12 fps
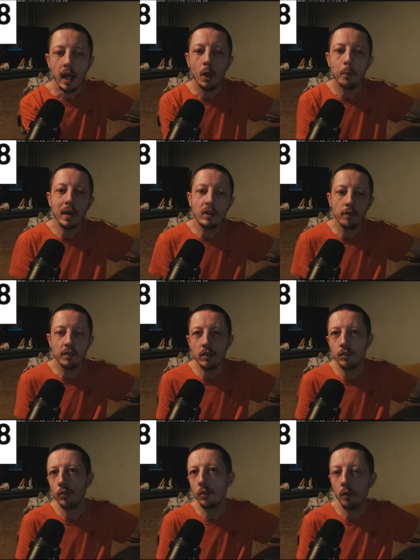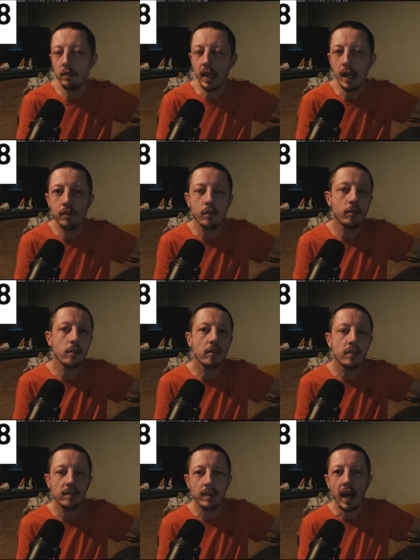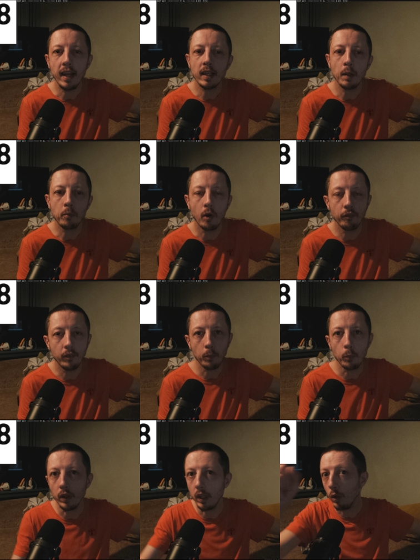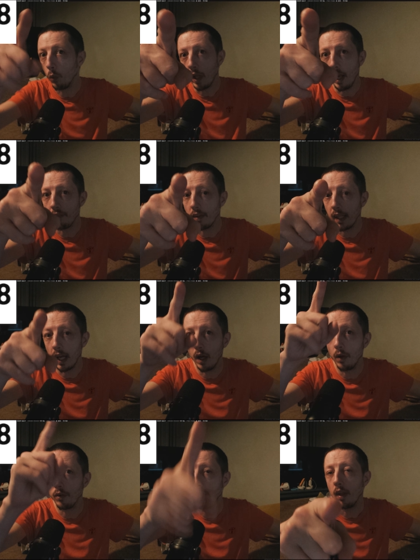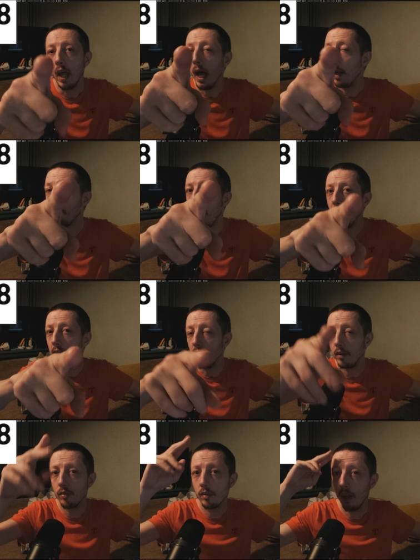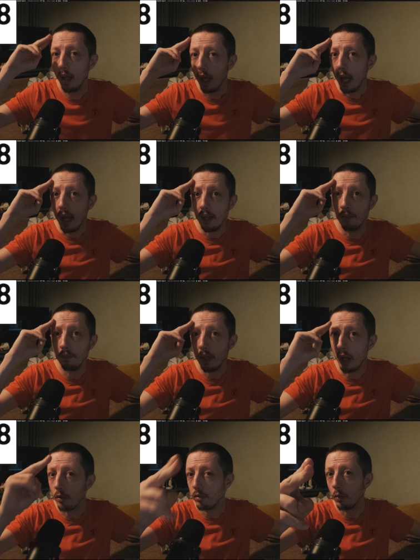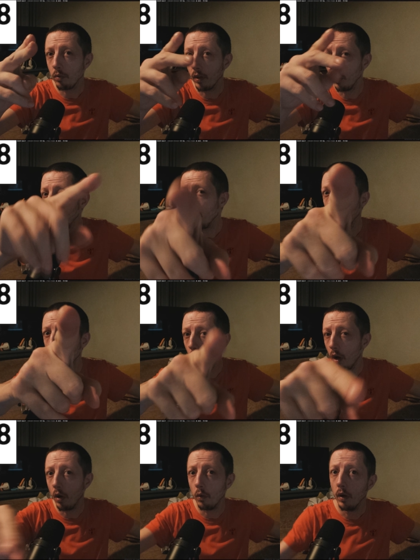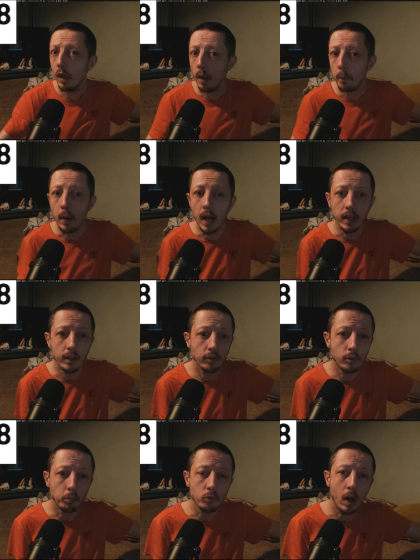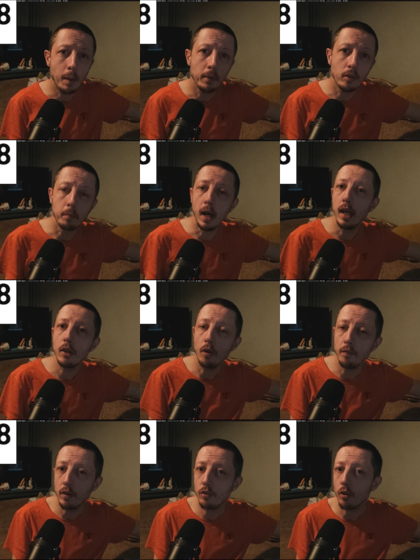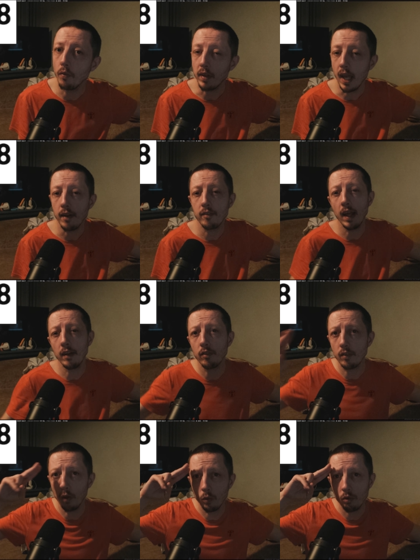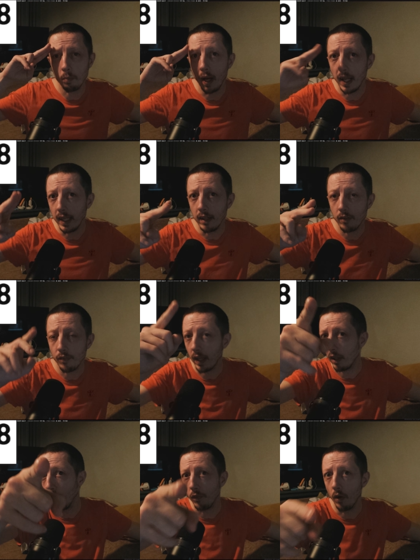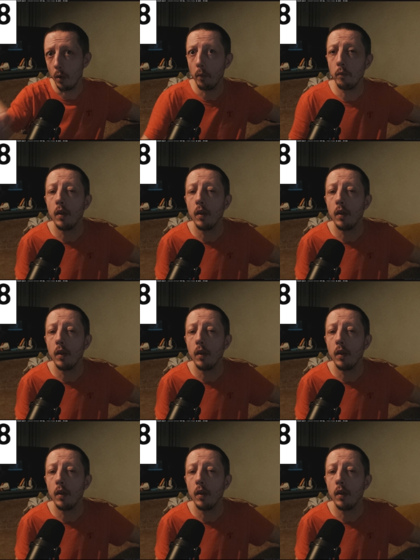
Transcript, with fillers: my convicts and comic catchers of the side of Comic bring you guys and girls and my elites another video. So salute to you all, my subscribers, my convicts, comic cats, and salute to my elites. Thank you for